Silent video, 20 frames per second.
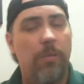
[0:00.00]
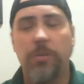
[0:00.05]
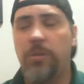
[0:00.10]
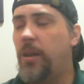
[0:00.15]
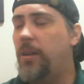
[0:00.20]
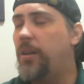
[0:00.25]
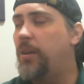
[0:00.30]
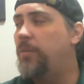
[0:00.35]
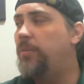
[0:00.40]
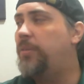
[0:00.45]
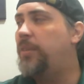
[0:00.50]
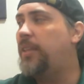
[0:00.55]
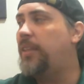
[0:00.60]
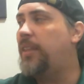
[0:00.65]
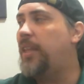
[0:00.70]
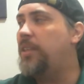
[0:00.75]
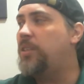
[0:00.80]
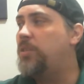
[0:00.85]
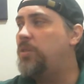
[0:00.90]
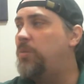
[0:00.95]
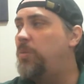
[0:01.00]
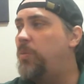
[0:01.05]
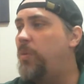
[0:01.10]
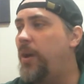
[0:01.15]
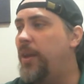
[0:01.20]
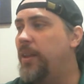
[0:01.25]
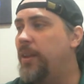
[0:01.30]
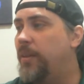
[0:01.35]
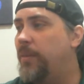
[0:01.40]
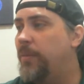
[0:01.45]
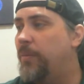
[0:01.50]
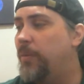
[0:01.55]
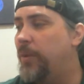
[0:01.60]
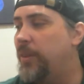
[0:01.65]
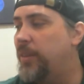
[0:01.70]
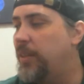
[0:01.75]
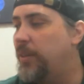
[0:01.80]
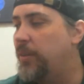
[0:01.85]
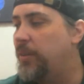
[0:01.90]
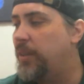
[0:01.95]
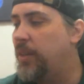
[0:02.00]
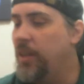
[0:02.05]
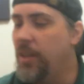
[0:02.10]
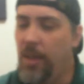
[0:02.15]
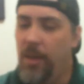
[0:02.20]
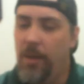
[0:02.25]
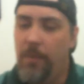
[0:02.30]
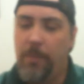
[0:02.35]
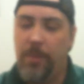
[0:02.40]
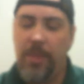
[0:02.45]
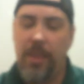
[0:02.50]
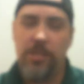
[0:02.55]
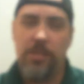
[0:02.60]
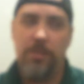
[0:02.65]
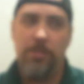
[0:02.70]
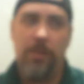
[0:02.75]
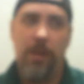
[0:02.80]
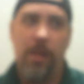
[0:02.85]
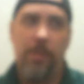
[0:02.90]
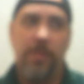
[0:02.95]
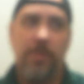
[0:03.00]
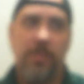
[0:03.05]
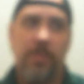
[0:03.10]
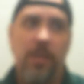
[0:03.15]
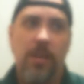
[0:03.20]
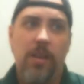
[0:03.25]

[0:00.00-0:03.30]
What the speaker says: so I don't think that's quite one of the guilty. But that's the problem is,